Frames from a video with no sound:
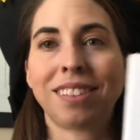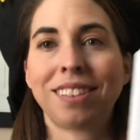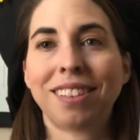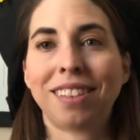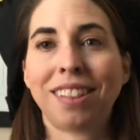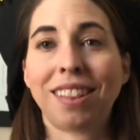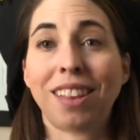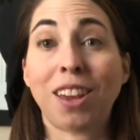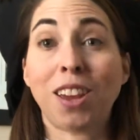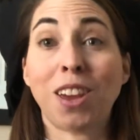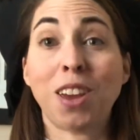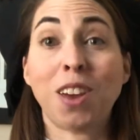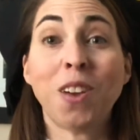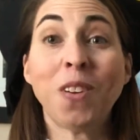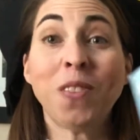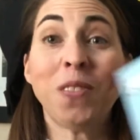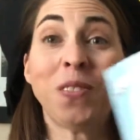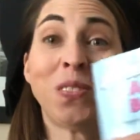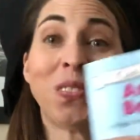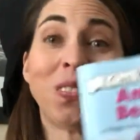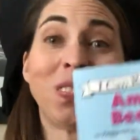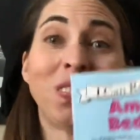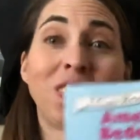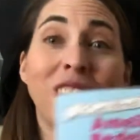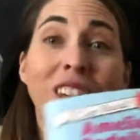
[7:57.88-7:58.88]
There you go.
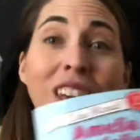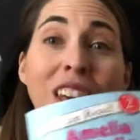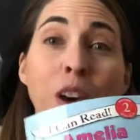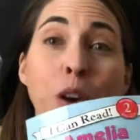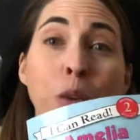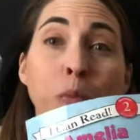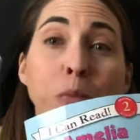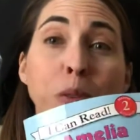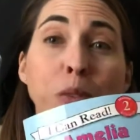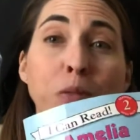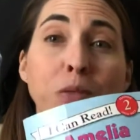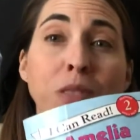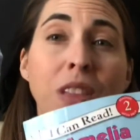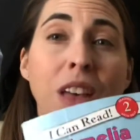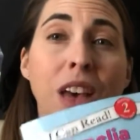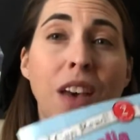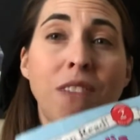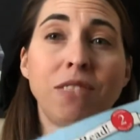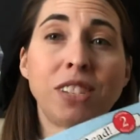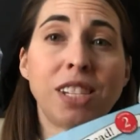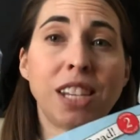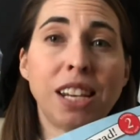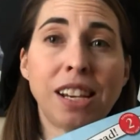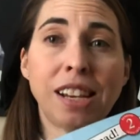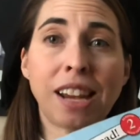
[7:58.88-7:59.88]
Well, I hope you
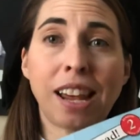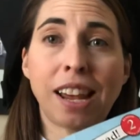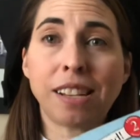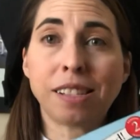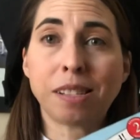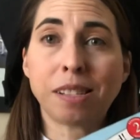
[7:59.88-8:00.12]
loved it as